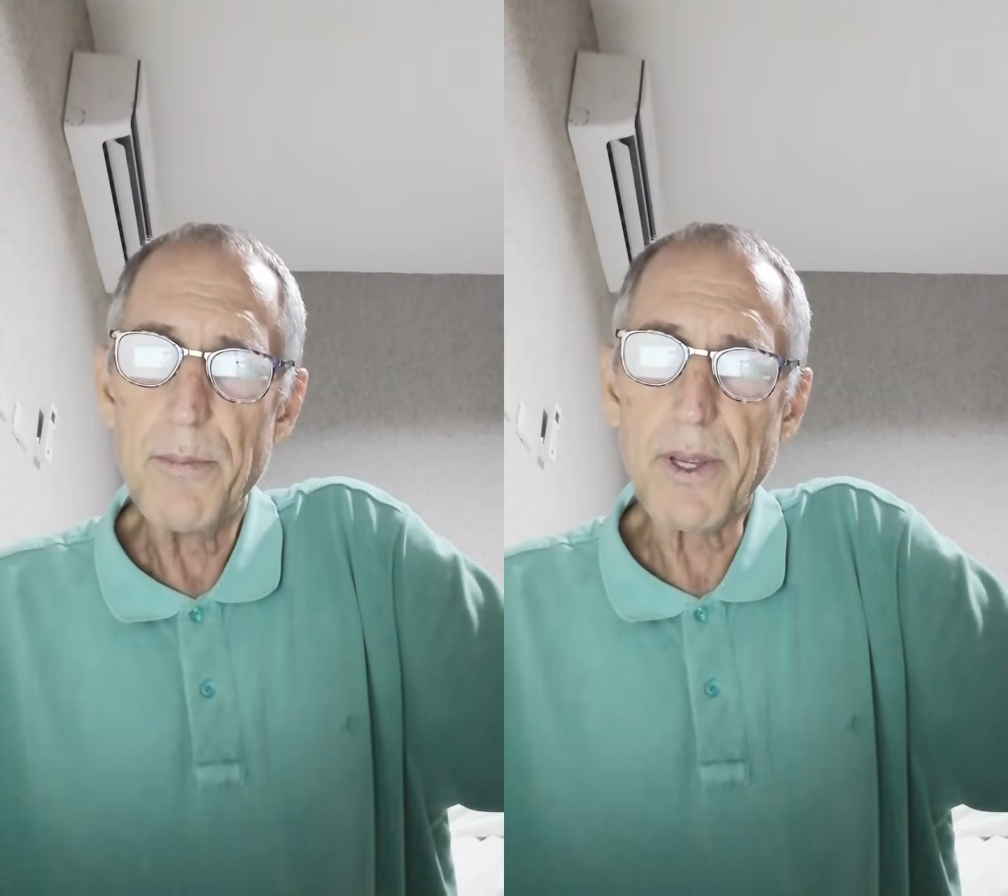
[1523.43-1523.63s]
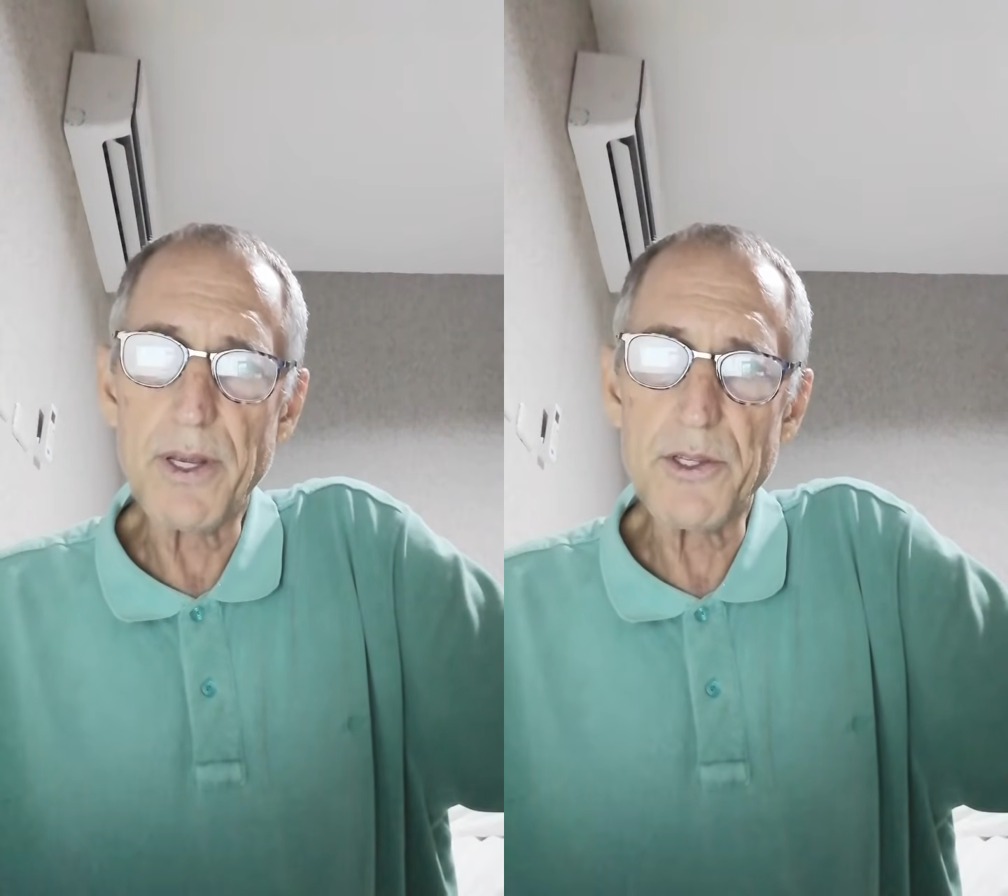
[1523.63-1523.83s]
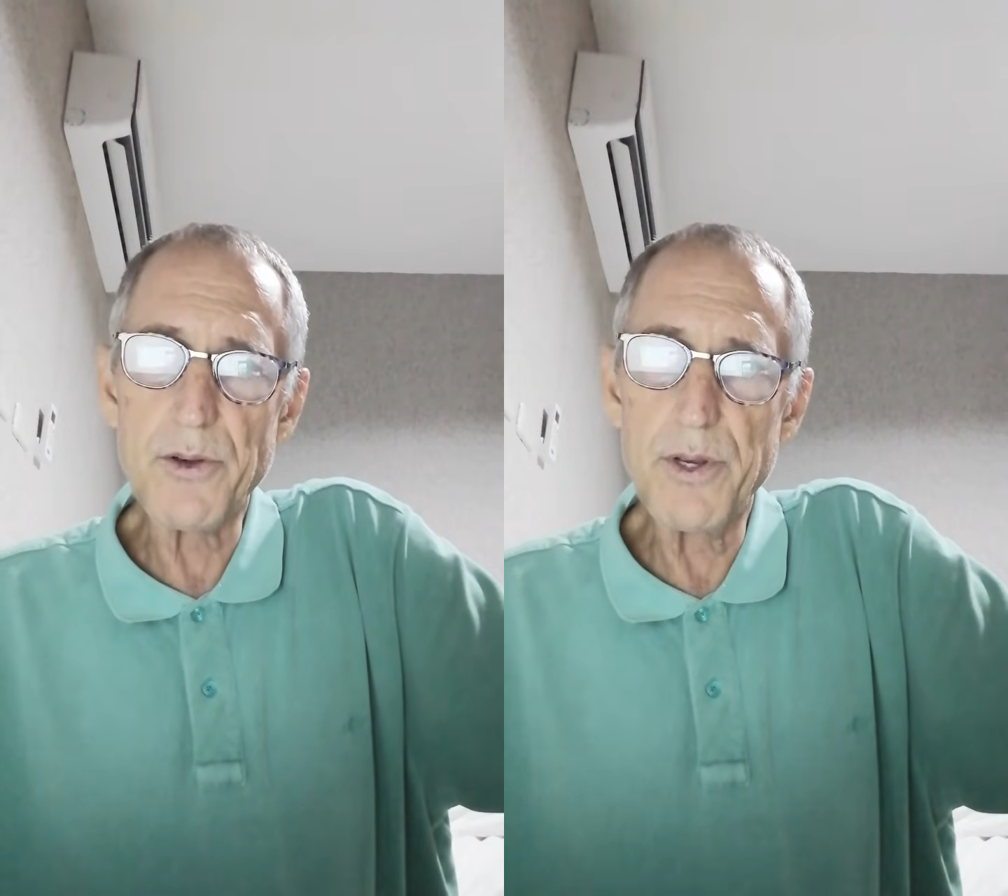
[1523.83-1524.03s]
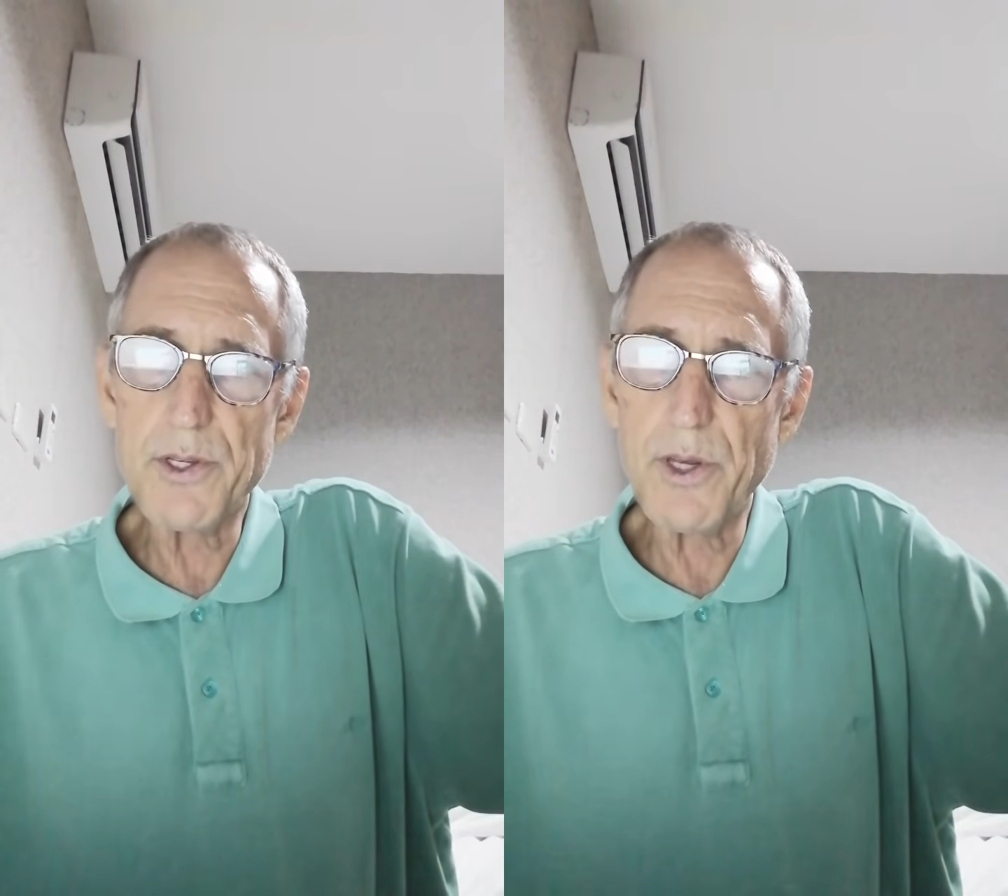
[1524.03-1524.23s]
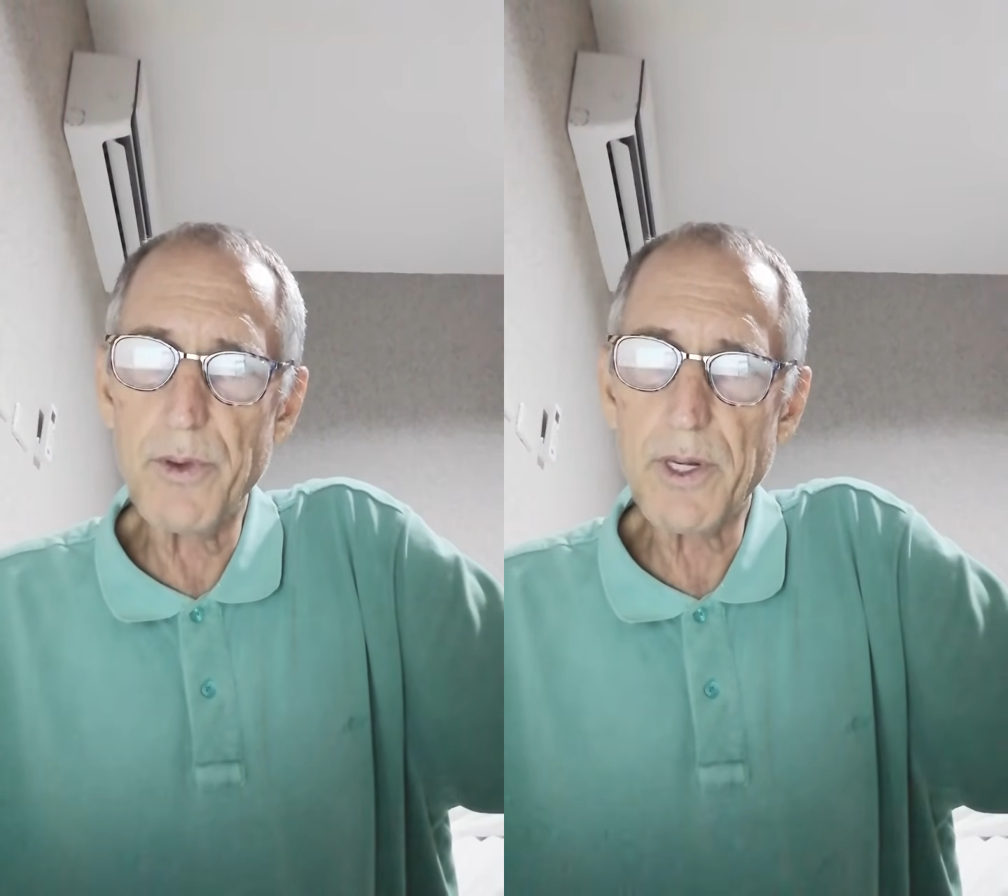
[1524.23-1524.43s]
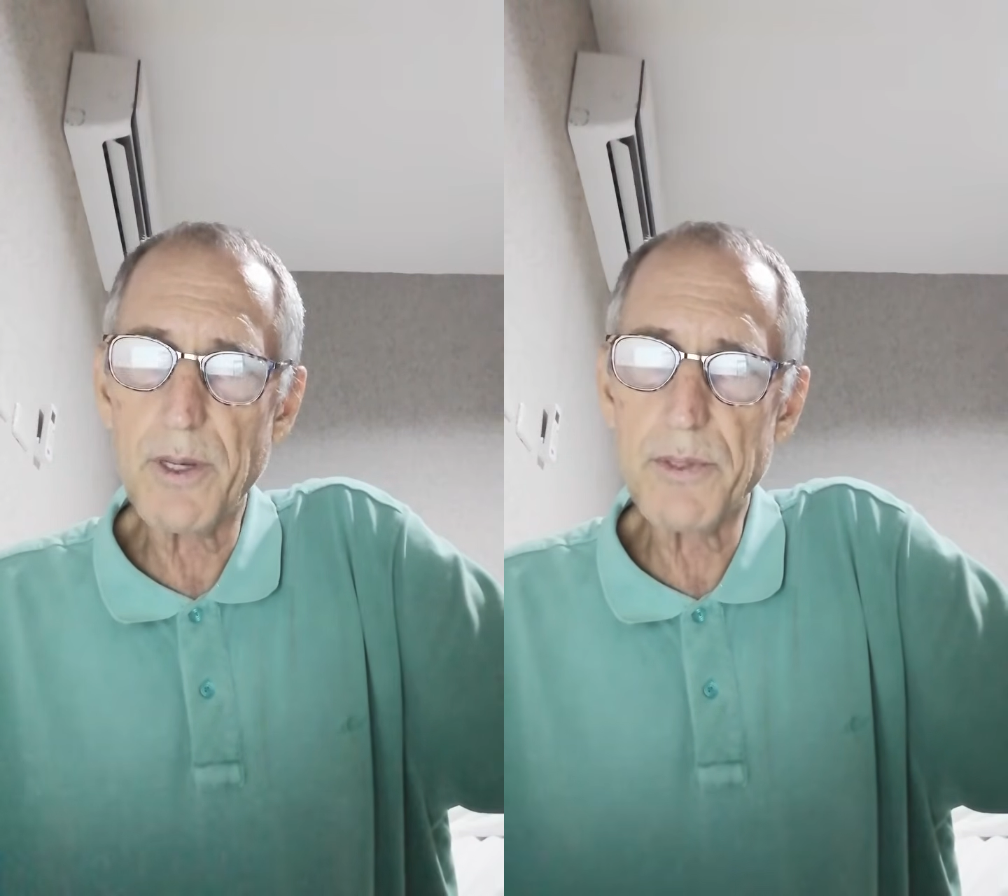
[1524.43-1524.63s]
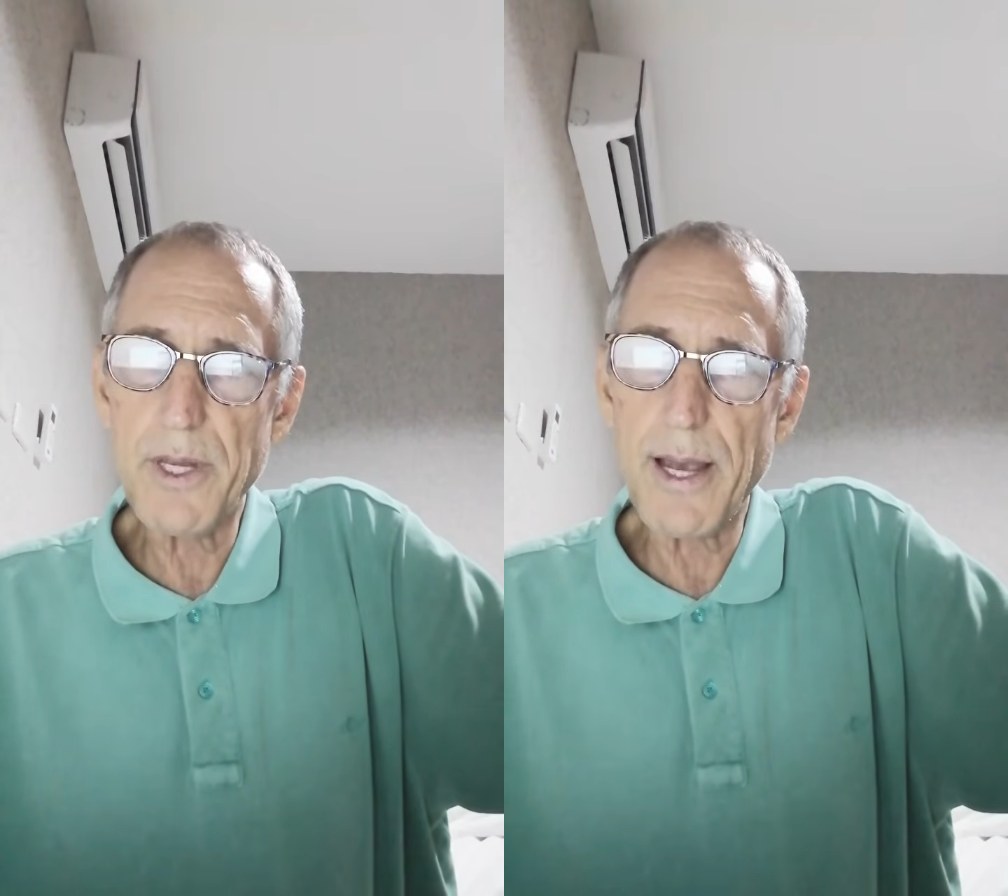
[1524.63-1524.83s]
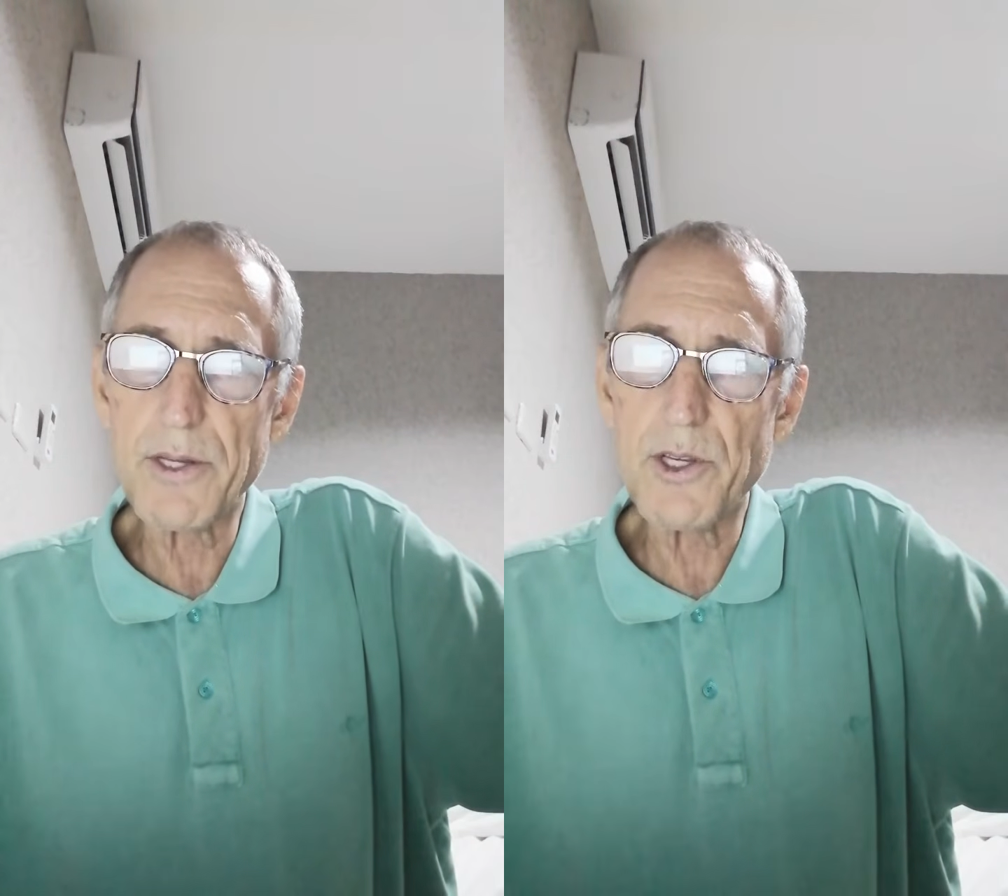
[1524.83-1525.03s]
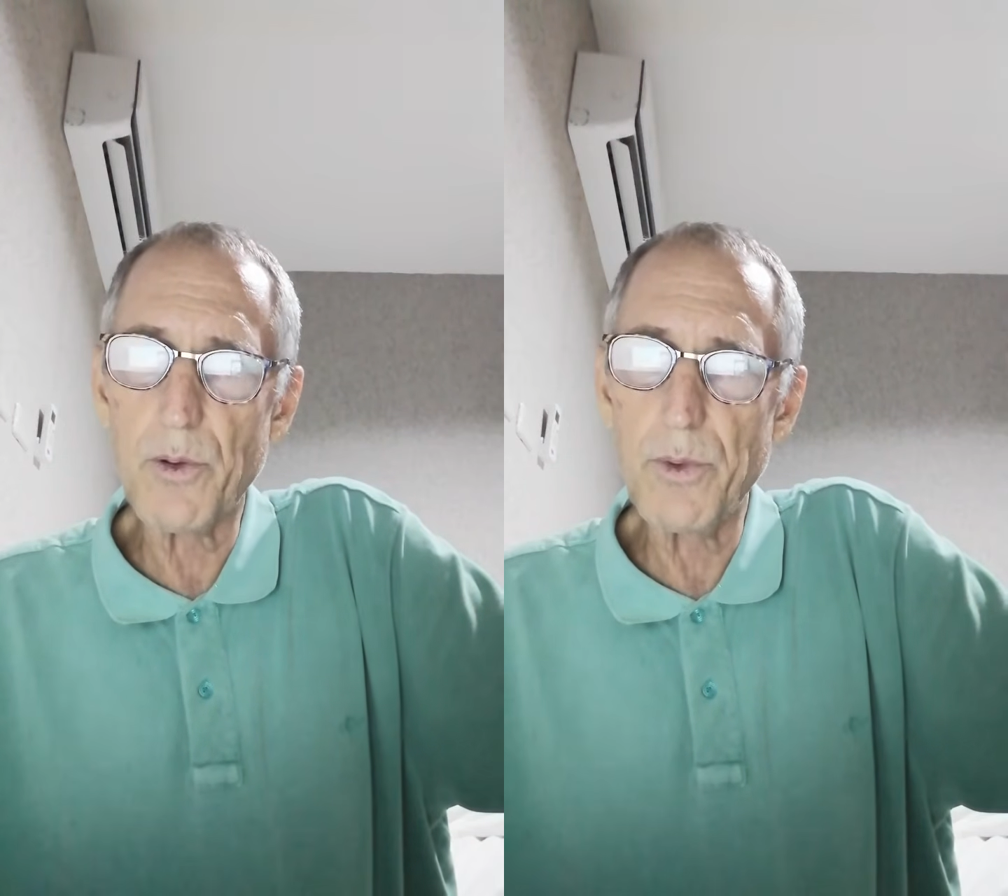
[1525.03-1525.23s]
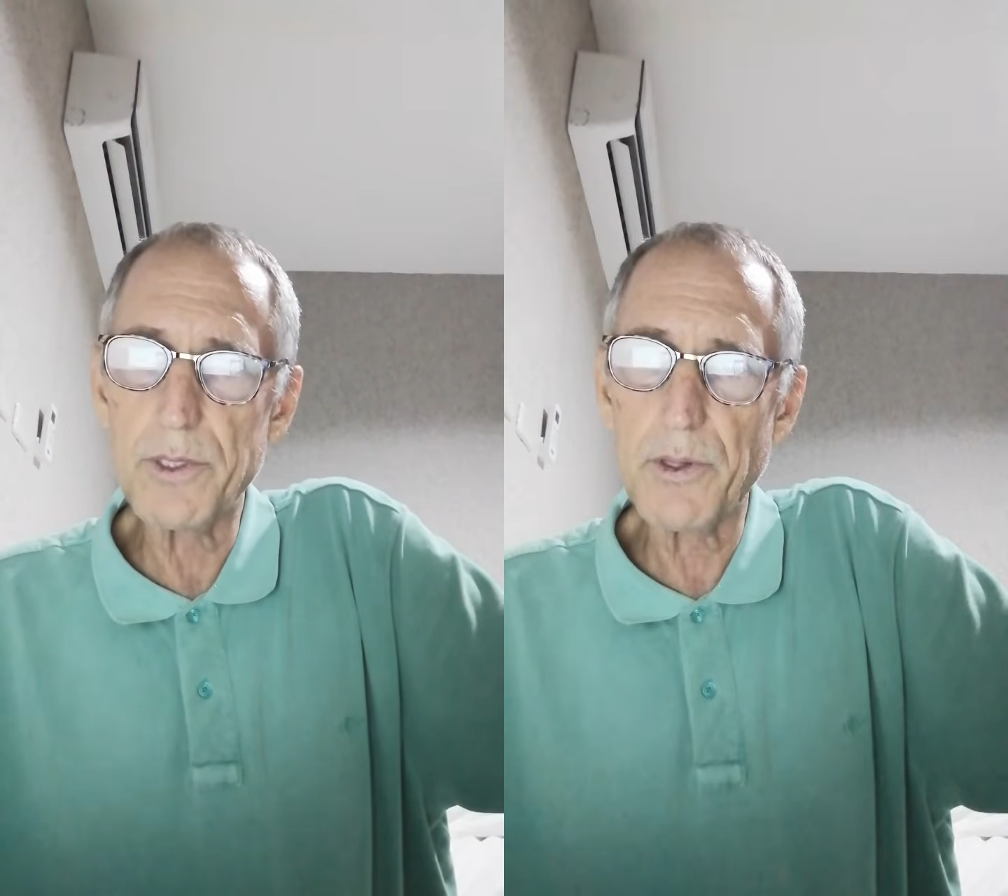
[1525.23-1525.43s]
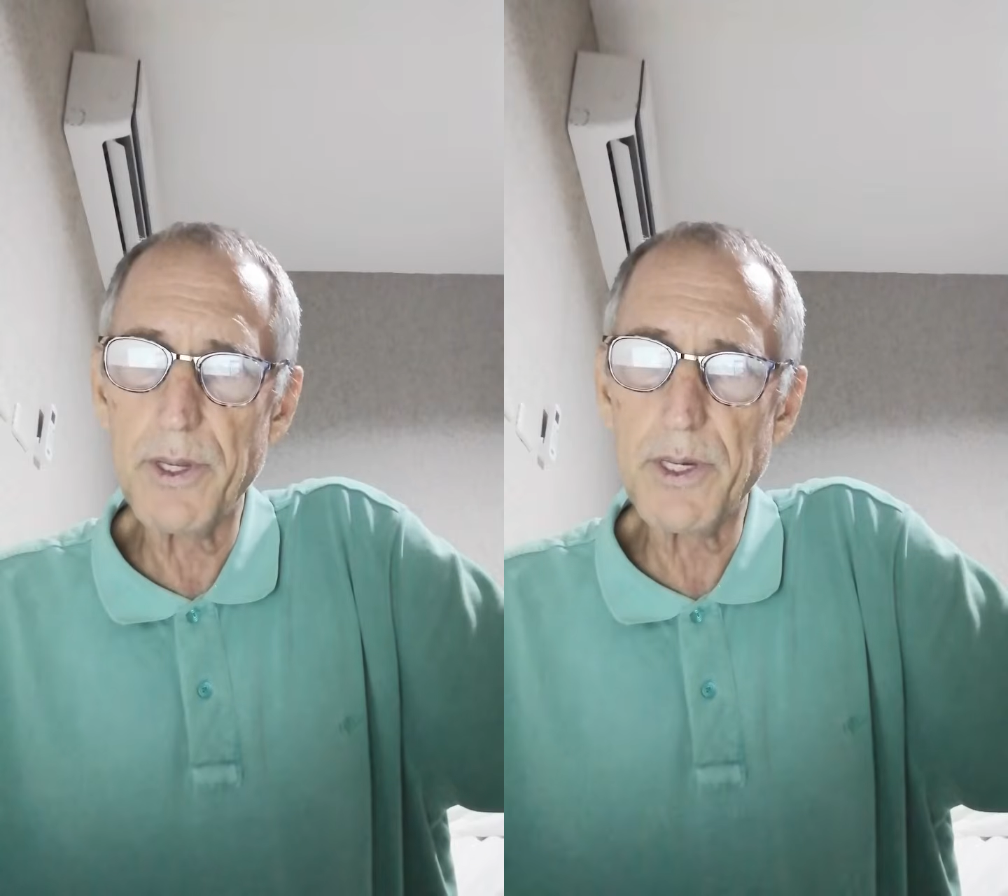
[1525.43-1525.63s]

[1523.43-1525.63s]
because there is no income tax on rental